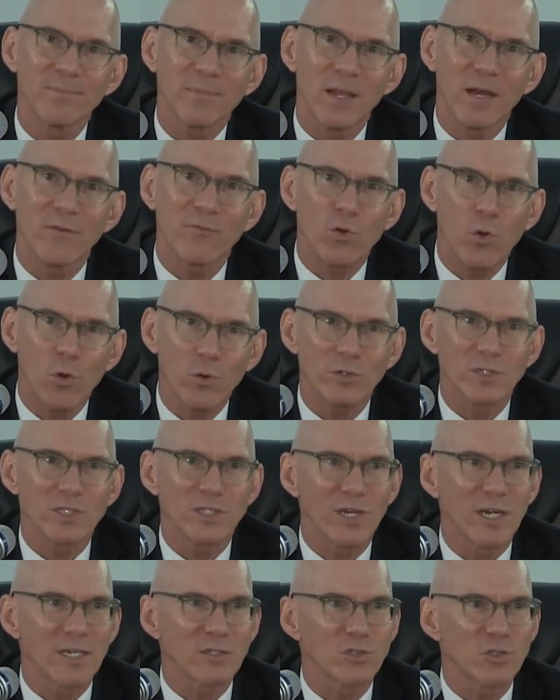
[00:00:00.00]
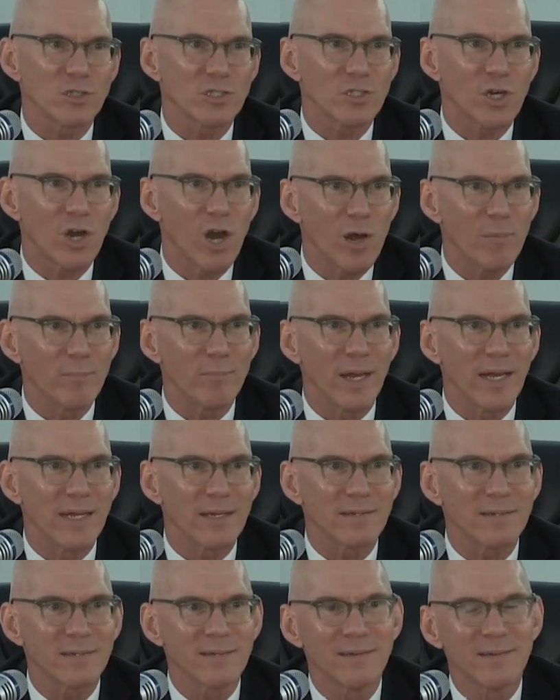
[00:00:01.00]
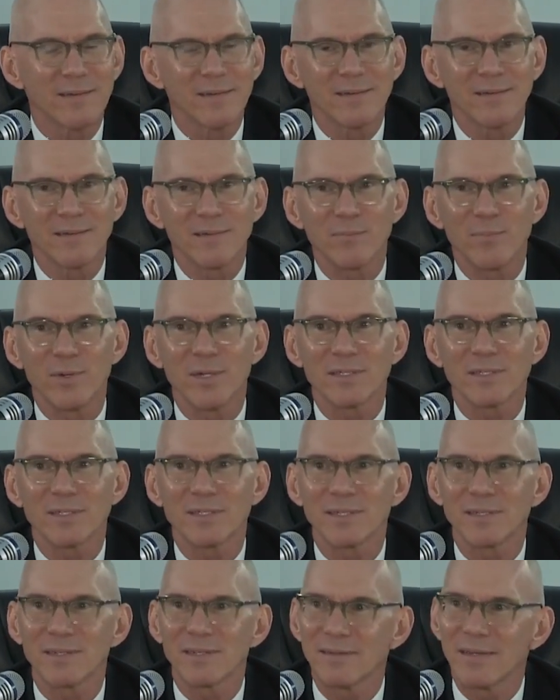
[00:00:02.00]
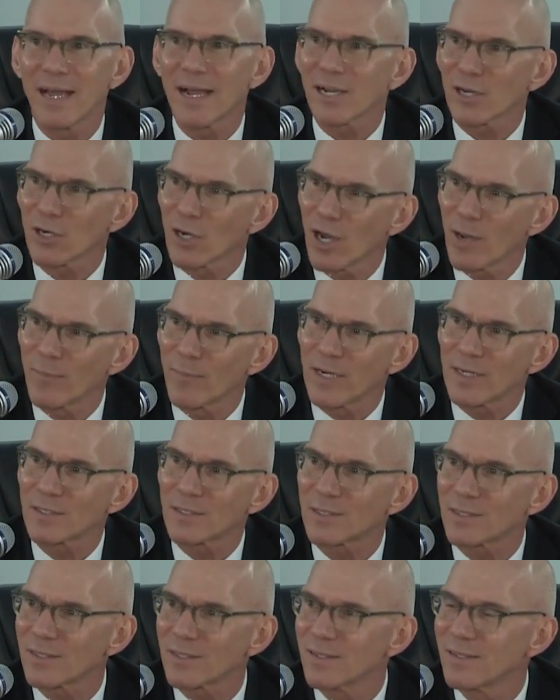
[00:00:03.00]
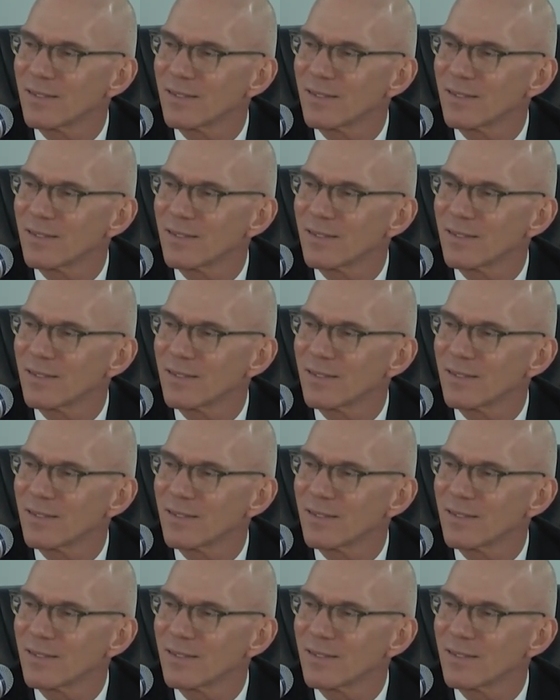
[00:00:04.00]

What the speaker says: Of course, not just combat, but economics,